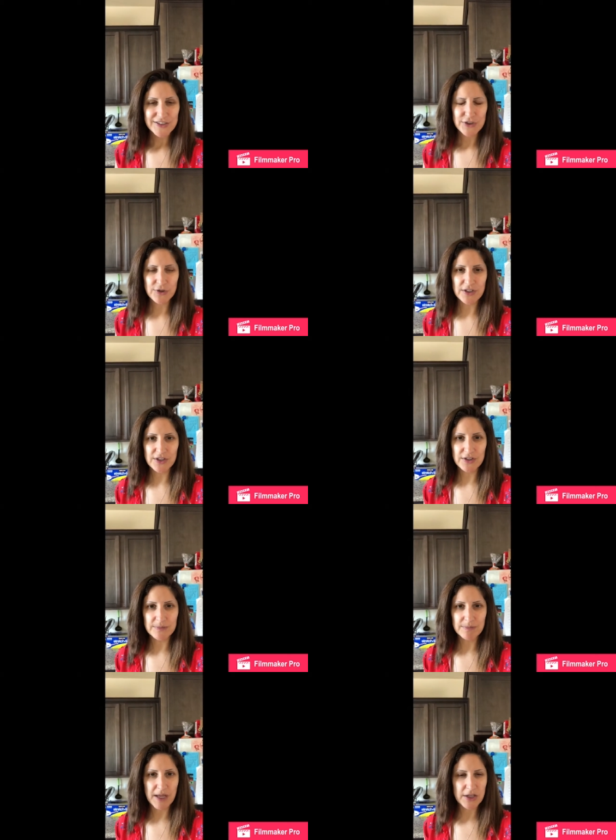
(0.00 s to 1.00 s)
You can
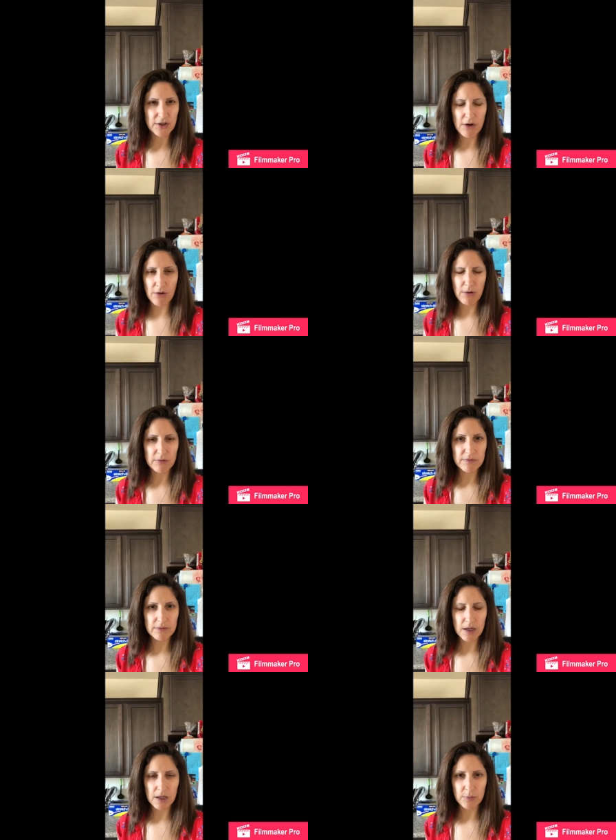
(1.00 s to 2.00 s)
make your own
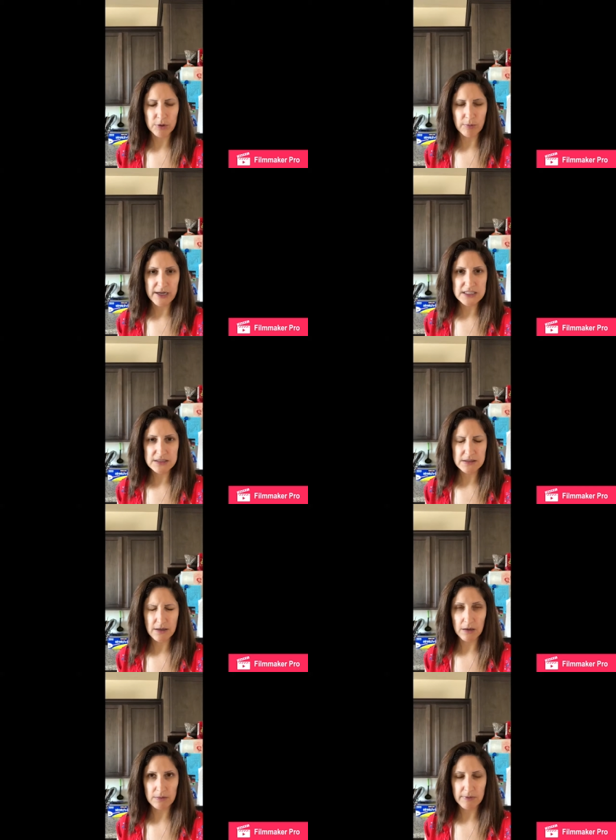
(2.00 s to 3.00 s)
uh, with rice
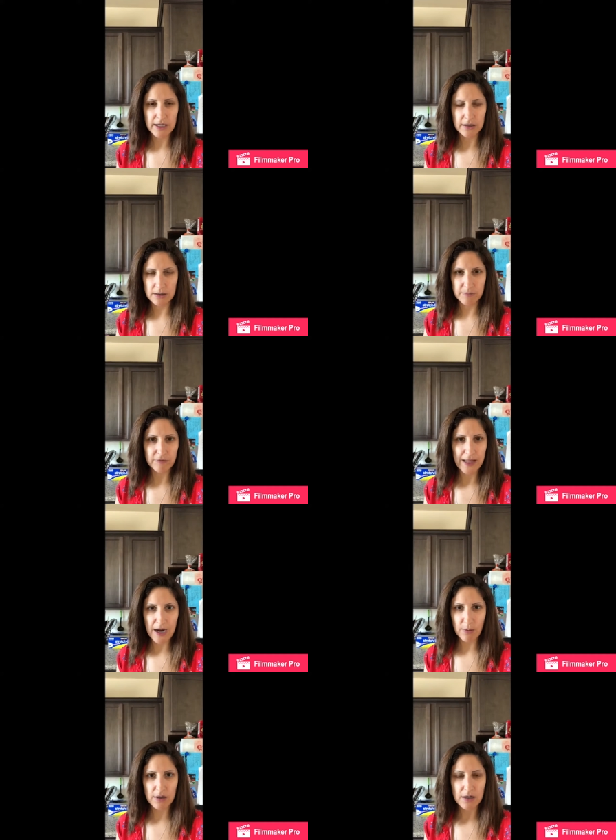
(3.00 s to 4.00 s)
or regular
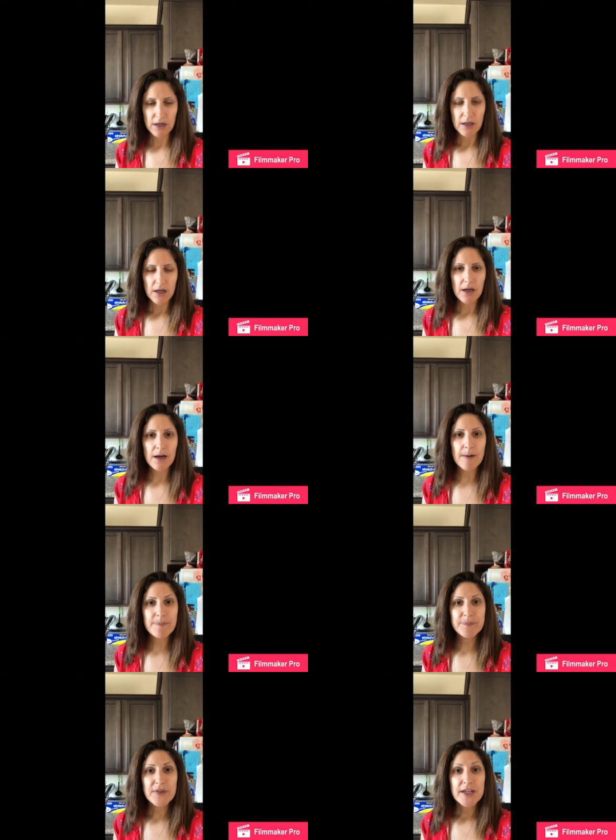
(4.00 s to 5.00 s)
flour.
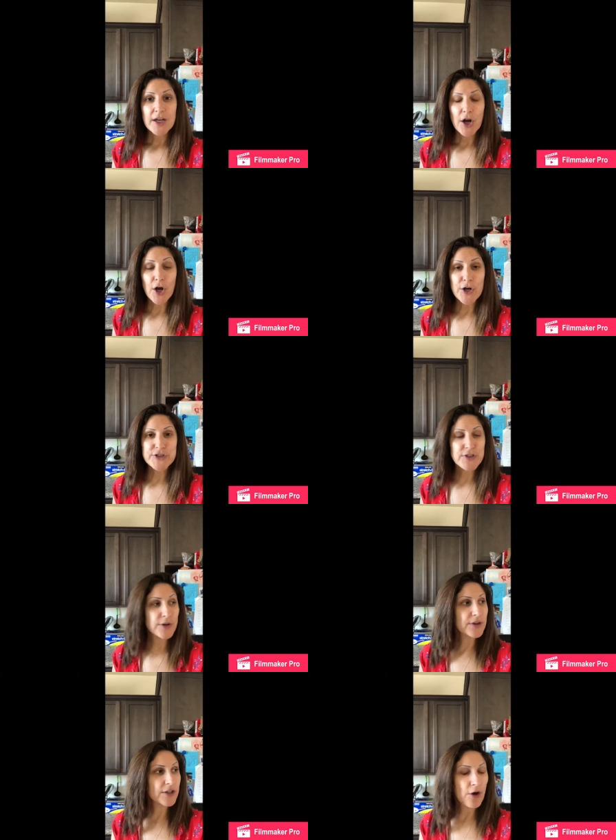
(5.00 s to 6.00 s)
Um,
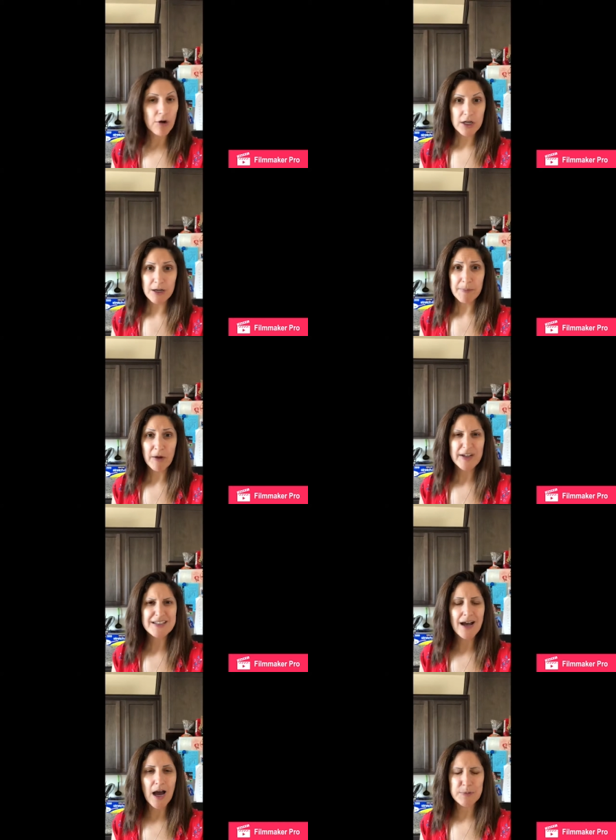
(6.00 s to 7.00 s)
also, the coconut milk
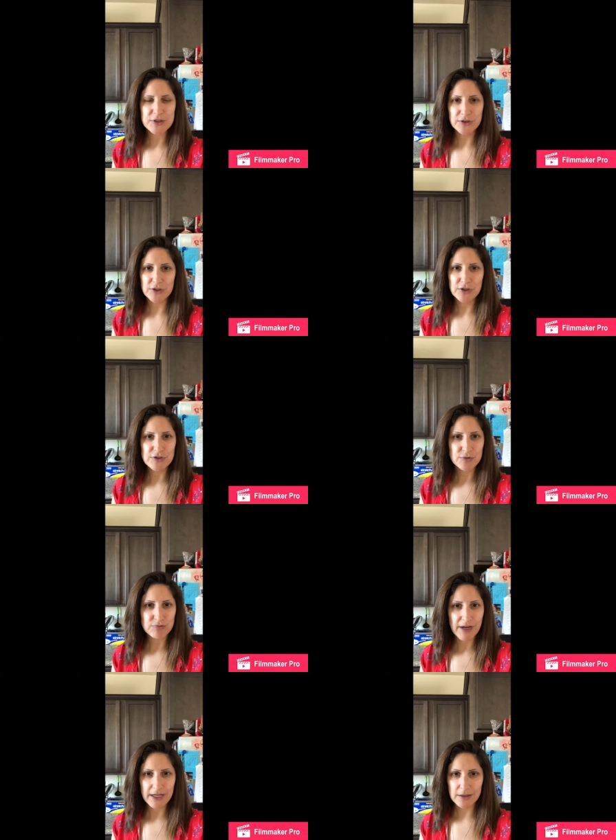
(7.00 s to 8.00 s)
is optional. You can use
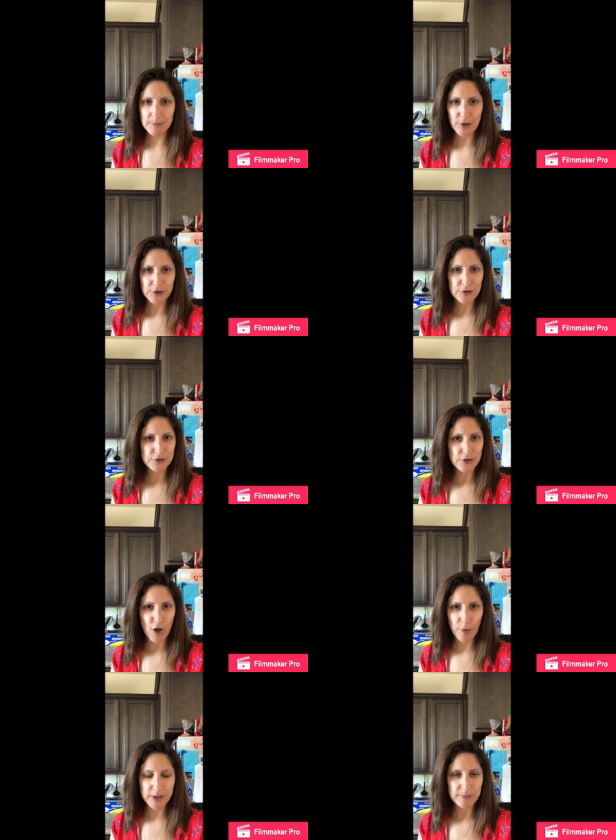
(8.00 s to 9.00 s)
regular milk, you can use
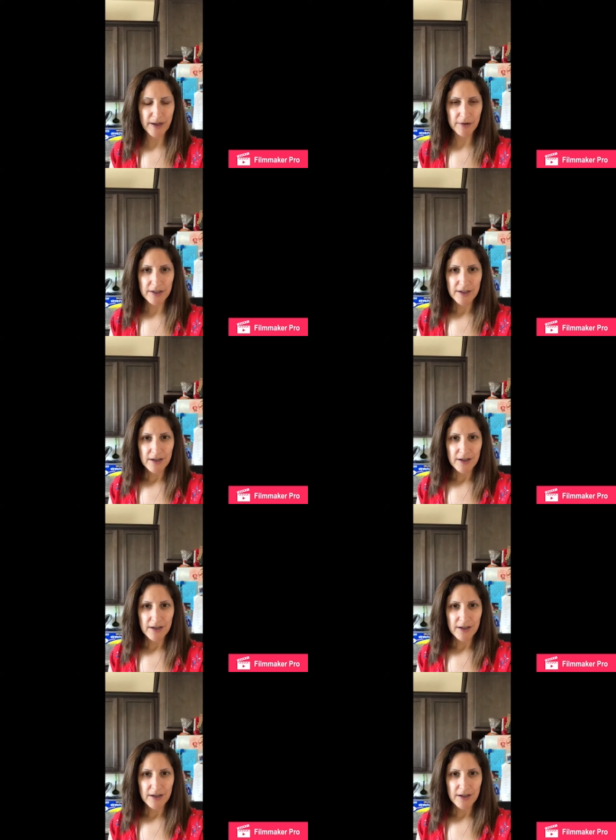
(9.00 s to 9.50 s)
almond milk.